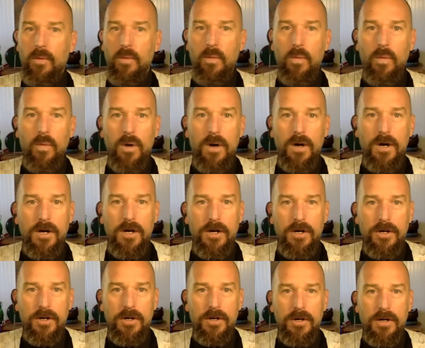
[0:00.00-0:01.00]
Whoa.
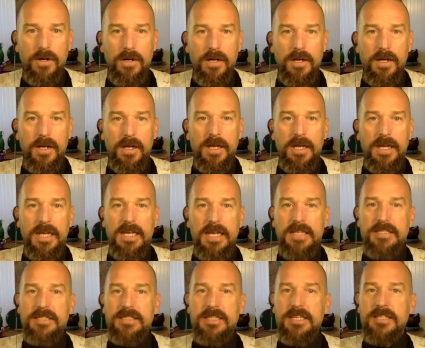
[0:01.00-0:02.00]

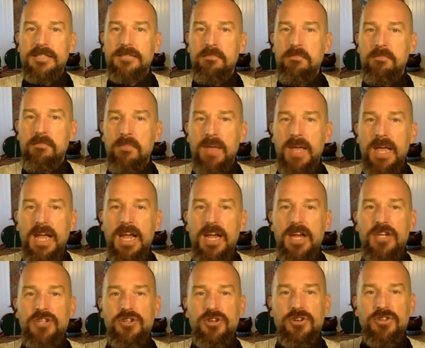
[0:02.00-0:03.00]
It's this
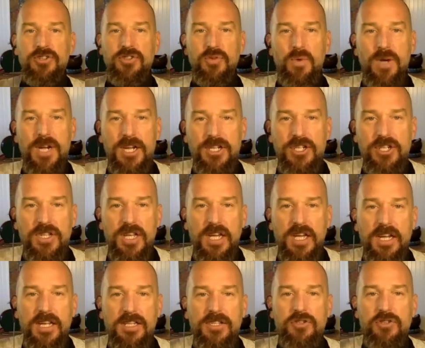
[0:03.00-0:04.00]
major switch that
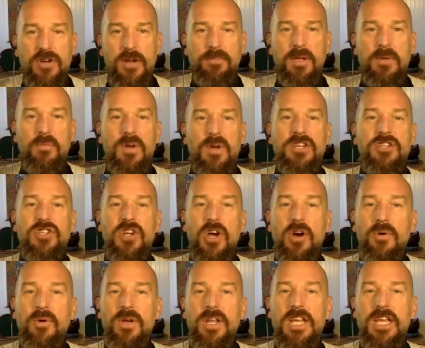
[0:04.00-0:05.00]
gets tripped, and we
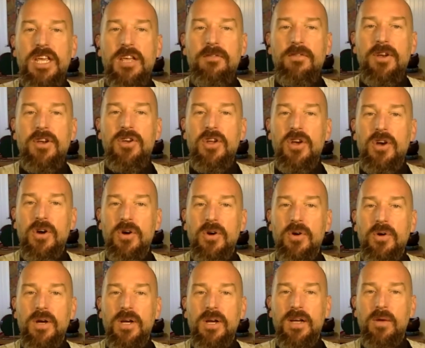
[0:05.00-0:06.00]
don't even
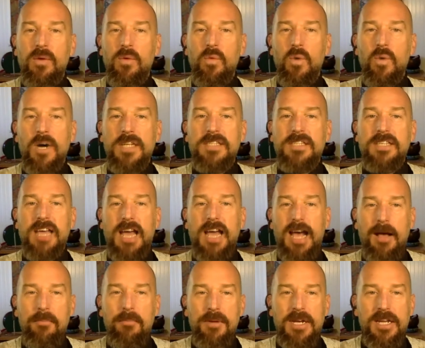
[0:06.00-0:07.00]
know what's
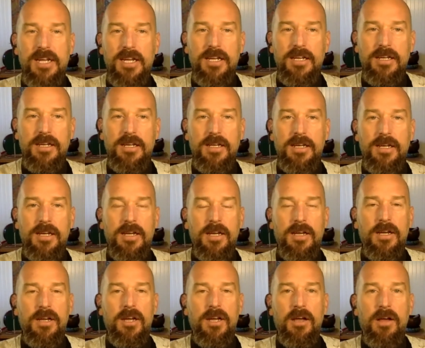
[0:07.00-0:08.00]
happening.
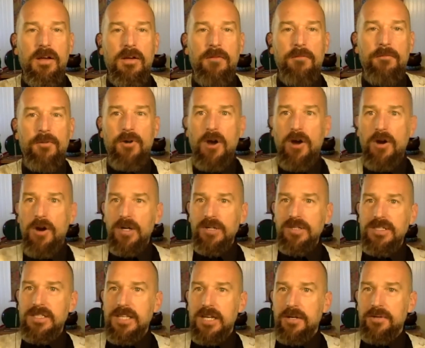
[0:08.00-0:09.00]
For our own
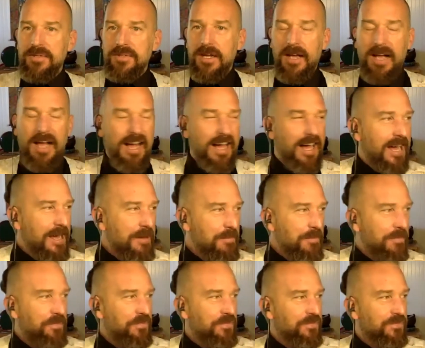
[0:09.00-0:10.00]
selves,
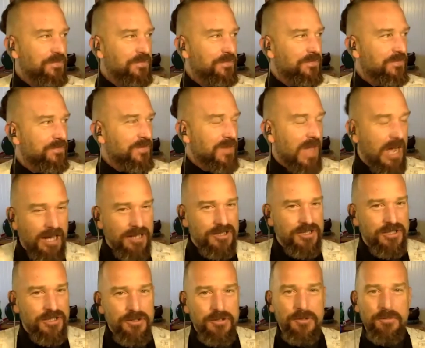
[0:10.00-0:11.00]
I'm not
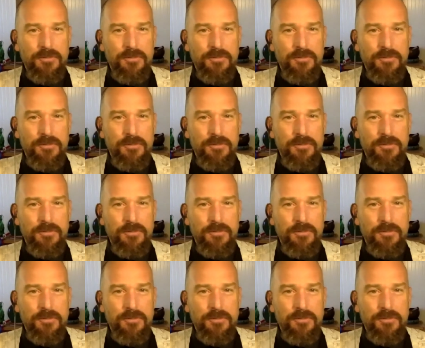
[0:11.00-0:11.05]
too